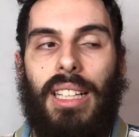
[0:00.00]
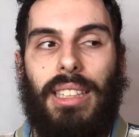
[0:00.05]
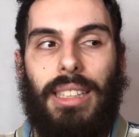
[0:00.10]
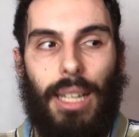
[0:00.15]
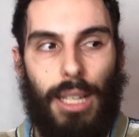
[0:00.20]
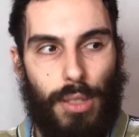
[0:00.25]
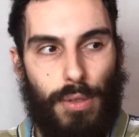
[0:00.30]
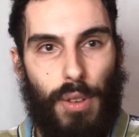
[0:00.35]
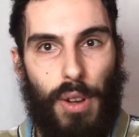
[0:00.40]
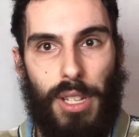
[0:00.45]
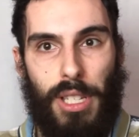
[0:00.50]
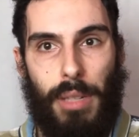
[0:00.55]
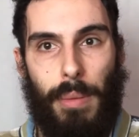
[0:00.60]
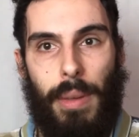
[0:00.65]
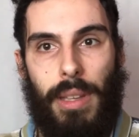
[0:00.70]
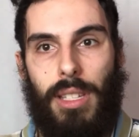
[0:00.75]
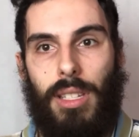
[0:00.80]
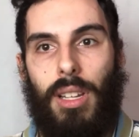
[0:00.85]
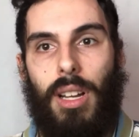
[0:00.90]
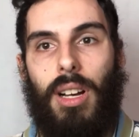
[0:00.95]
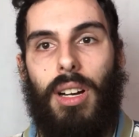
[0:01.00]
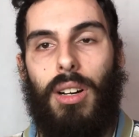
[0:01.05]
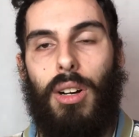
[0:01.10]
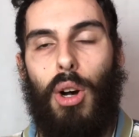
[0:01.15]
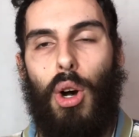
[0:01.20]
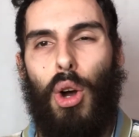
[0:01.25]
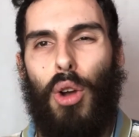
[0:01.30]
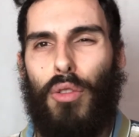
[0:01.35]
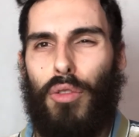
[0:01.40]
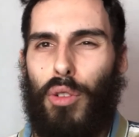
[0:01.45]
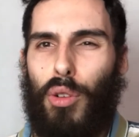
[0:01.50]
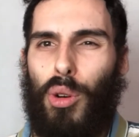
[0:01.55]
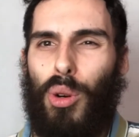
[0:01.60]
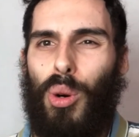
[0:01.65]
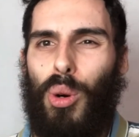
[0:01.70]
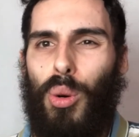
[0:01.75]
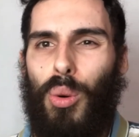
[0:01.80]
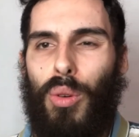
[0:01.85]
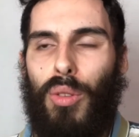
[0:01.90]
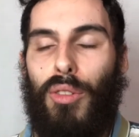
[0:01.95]
That was first semester.
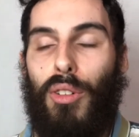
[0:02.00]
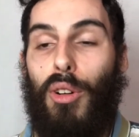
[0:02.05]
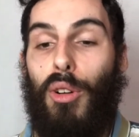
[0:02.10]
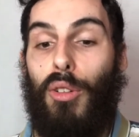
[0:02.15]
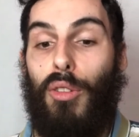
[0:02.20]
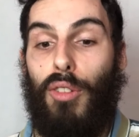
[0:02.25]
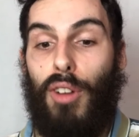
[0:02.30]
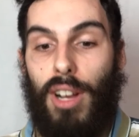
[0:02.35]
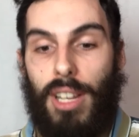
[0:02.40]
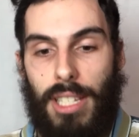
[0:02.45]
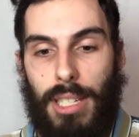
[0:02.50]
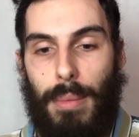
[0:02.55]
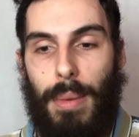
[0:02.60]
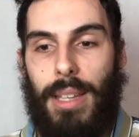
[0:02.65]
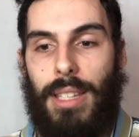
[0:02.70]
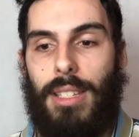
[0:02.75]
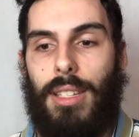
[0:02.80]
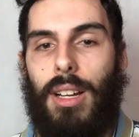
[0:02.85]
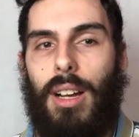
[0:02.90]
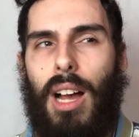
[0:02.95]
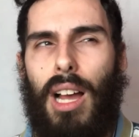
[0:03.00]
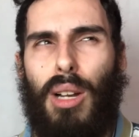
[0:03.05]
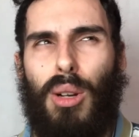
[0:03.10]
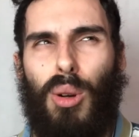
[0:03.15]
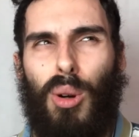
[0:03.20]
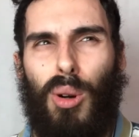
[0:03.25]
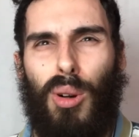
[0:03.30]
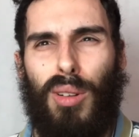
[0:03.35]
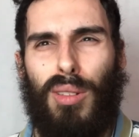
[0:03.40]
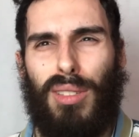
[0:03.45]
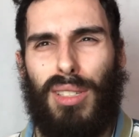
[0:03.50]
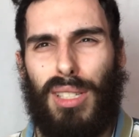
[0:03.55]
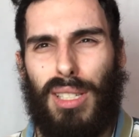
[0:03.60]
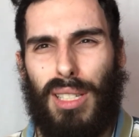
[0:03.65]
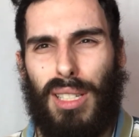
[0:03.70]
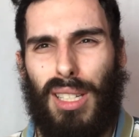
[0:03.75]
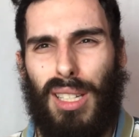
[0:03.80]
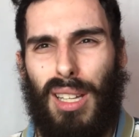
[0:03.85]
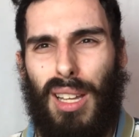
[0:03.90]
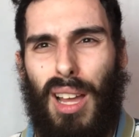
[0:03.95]
Overall, for first semester, I got,
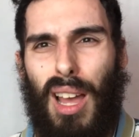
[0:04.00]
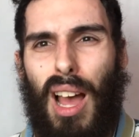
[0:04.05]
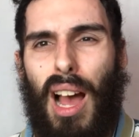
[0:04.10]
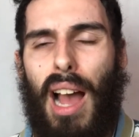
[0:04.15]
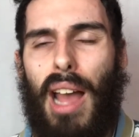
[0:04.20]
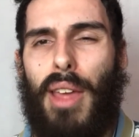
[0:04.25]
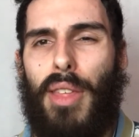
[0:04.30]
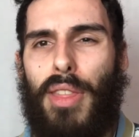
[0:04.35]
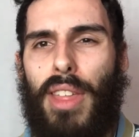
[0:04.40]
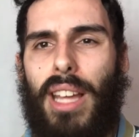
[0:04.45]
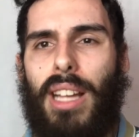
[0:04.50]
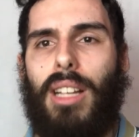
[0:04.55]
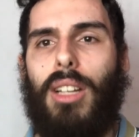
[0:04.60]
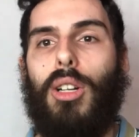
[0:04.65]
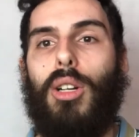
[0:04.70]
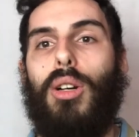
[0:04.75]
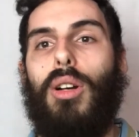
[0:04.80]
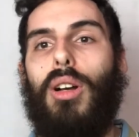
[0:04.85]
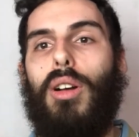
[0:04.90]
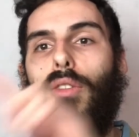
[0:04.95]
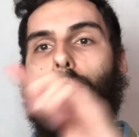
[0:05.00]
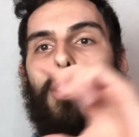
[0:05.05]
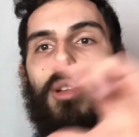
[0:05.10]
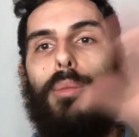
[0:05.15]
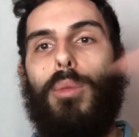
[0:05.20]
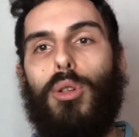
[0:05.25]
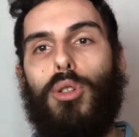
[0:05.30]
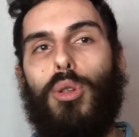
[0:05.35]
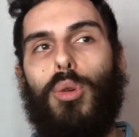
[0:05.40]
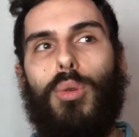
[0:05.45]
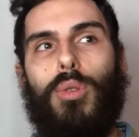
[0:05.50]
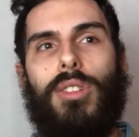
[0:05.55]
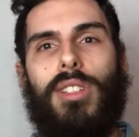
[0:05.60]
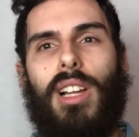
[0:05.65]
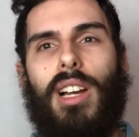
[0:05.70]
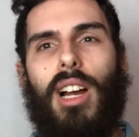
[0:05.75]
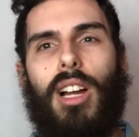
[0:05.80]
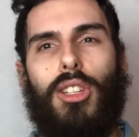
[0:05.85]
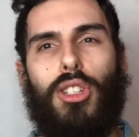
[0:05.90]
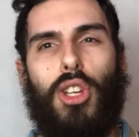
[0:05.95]
I think, for the modules,
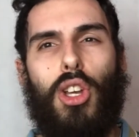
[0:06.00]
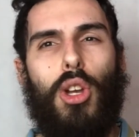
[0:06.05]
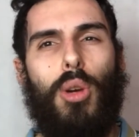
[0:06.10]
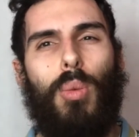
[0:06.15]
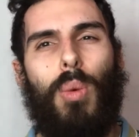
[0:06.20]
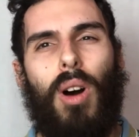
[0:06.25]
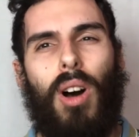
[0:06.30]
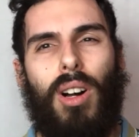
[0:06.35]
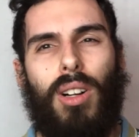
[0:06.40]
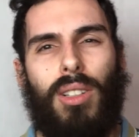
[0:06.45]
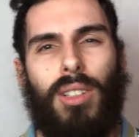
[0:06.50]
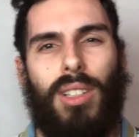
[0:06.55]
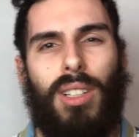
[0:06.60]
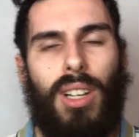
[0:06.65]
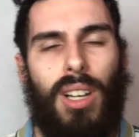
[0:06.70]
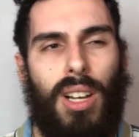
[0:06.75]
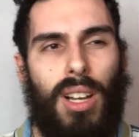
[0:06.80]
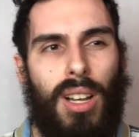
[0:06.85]
a 2-1